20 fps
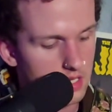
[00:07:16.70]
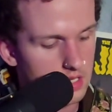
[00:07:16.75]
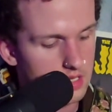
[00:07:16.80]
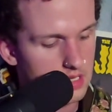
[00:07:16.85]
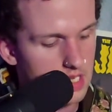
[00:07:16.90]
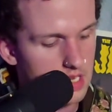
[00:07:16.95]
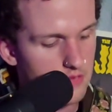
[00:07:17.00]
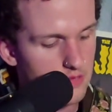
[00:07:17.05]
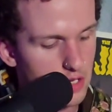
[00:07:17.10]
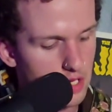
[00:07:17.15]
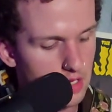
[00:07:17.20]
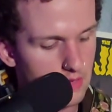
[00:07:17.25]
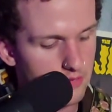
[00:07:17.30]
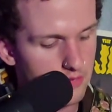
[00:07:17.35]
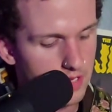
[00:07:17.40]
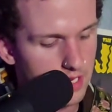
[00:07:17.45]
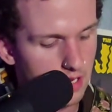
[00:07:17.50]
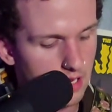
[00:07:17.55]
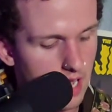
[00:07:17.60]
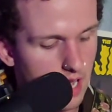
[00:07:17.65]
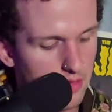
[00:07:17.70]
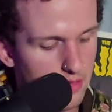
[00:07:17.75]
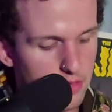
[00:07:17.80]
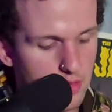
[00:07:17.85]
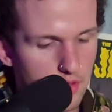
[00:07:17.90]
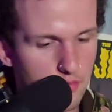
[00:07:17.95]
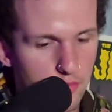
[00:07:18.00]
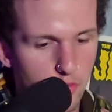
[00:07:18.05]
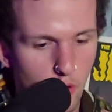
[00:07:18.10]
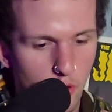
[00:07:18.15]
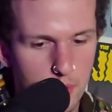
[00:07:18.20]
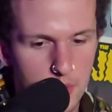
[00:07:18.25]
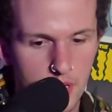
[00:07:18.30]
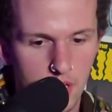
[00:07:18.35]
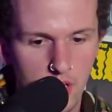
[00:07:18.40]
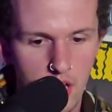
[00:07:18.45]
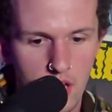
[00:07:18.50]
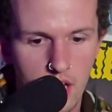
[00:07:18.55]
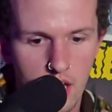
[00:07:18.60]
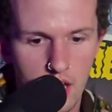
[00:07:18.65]
see if you can figure out through the
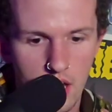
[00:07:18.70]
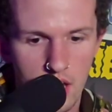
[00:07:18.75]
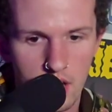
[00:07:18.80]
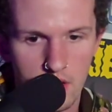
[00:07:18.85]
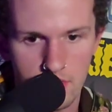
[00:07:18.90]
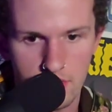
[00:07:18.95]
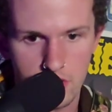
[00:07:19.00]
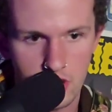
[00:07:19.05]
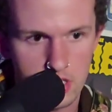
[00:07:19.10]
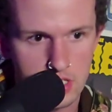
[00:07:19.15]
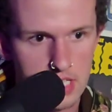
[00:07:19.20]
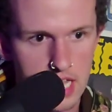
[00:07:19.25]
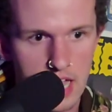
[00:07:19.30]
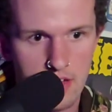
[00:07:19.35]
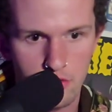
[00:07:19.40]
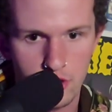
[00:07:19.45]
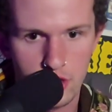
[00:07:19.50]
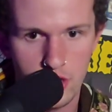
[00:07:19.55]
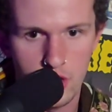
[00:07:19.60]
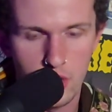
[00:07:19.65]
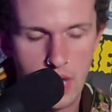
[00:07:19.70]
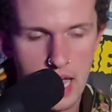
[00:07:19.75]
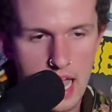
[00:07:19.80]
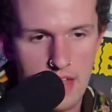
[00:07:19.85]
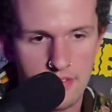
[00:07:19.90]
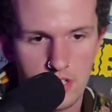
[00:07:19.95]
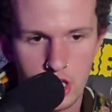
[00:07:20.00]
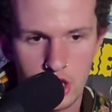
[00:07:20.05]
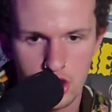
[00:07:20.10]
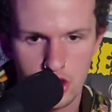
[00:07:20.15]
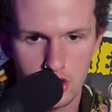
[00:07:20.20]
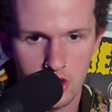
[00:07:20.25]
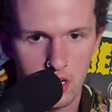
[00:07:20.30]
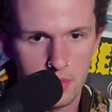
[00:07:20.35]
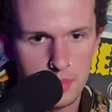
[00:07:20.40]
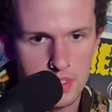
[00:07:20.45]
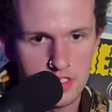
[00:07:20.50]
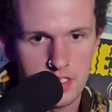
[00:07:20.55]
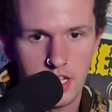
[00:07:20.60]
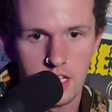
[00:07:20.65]
formula of just every note having a
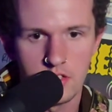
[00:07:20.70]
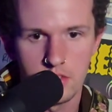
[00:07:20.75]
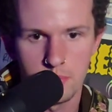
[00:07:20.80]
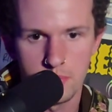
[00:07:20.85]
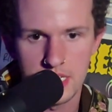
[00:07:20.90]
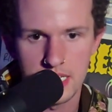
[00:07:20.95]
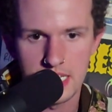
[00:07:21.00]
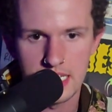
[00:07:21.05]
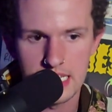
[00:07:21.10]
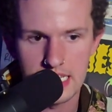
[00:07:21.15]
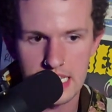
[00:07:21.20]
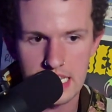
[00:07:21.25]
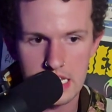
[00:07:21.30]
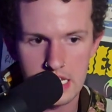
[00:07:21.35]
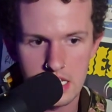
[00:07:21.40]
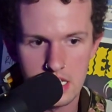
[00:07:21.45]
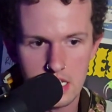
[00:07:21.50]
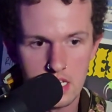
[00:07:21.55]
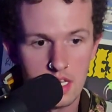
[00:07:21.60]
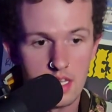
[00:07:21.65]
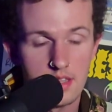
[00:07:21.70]
sharp besides B and E.